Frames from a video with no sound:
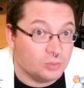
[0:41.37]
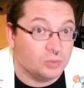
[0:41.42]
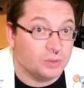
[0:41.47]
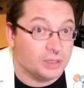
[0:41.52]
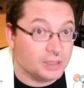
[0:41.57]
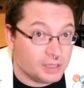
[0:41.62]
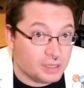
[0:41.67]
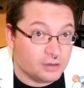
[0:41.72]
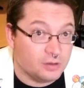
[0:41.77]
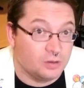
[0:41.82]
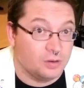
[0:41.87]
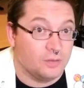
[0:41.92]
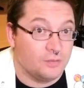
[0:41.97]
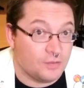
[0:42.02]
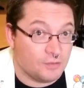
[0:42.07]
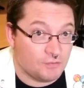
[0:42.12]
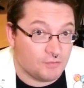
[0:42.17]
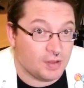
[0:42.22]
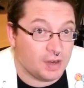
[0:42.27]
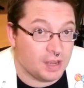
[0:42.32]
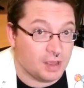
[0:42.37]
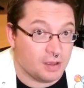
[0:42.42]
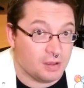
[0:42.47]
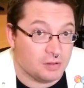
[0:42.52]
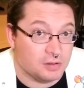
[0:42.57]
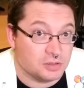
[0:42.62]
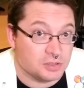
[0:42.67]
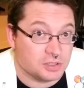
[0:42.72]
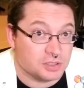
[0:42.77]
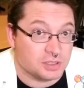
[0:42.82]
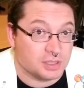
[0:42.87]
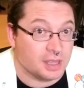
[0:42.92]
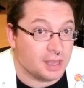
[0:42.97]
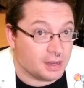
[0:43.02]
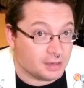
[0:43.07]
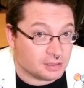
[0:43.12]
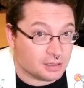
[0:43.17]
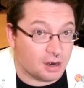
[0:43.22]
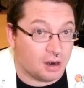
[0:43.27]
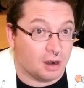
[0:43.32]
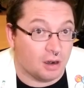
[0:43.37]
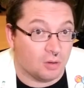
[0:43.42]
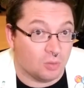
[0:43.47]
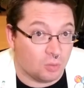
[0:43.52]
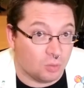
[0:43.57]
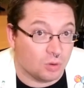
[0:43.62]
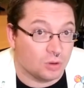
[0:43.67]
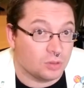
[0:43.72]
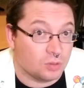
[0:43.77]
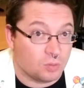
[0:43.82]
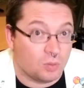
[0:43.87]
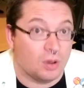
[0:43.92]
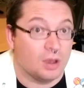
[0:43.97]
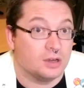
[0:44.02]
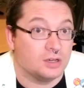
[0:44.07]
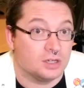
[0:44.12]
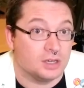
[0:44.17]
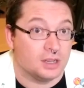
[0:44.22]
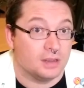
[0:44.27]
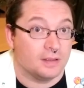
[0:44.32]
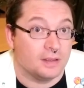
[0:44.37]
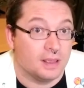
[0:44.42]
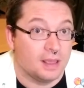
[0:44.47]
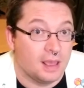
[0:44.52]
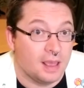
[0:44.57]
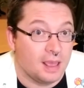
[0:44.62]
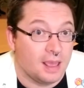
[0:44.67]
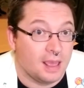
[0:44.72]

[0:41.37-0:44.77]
really groovy videos that are worth watching.